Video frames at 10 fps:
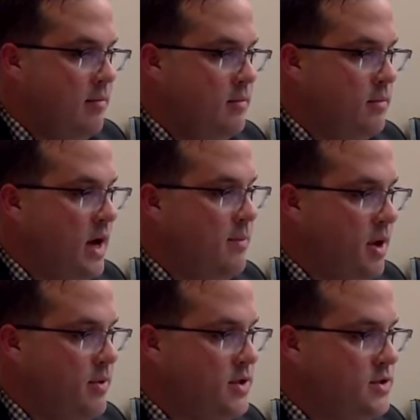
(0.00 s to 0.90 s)
my
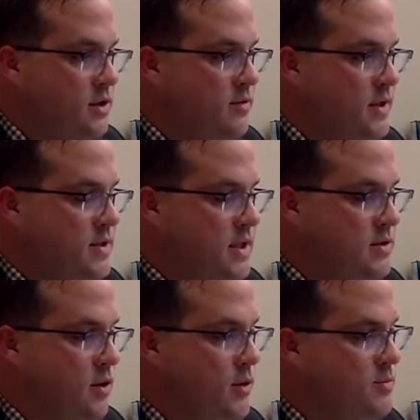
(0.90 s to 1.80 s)
public service
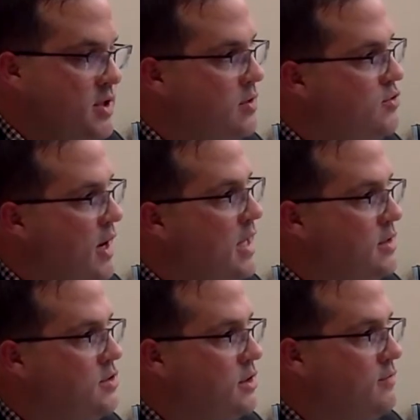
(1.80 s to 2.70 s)
has always been trying to
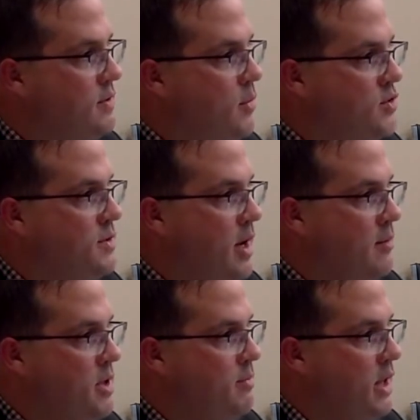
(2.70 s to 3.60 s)
serve the most amount of
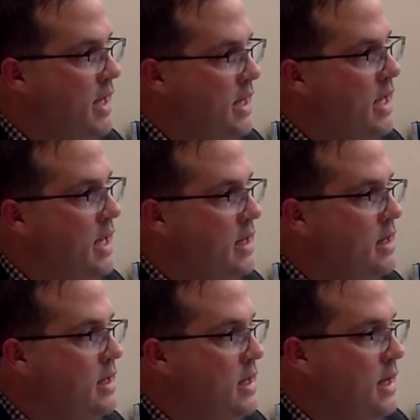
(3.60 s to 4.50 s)
people I can
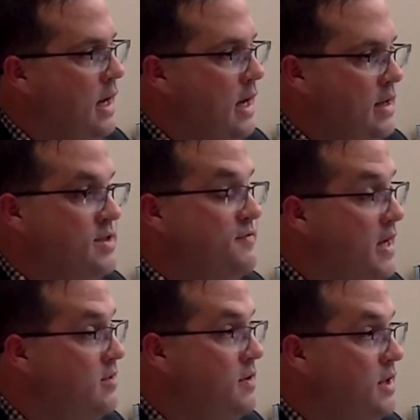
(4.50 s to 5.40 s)
as
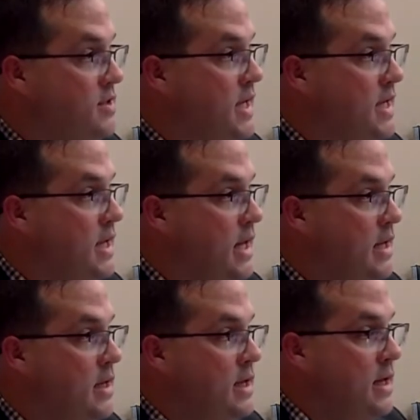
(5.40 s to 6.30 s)
effectively as I can.
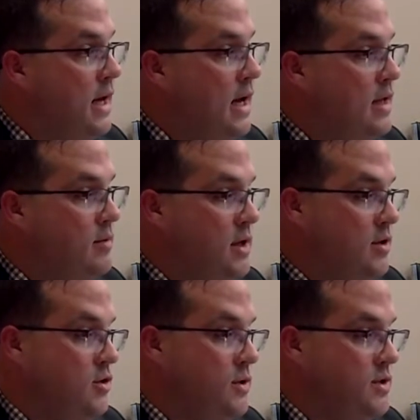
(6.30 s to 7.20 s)
In
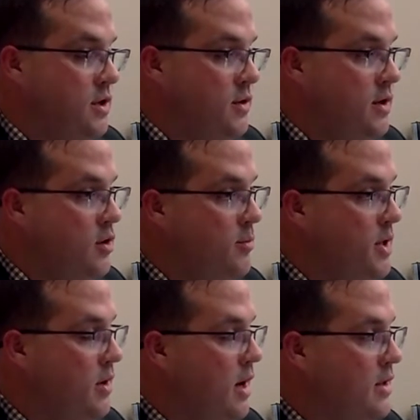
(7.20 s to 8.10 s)
doing so in an open
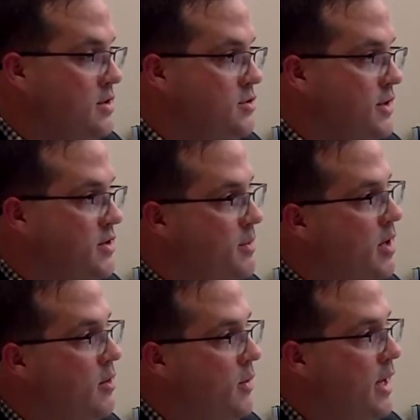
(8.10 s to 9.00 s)
and honest and
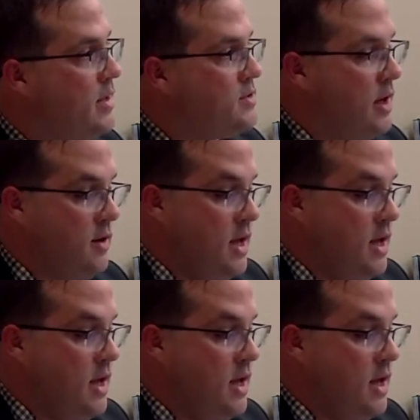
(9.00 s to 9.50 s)
transparent way. So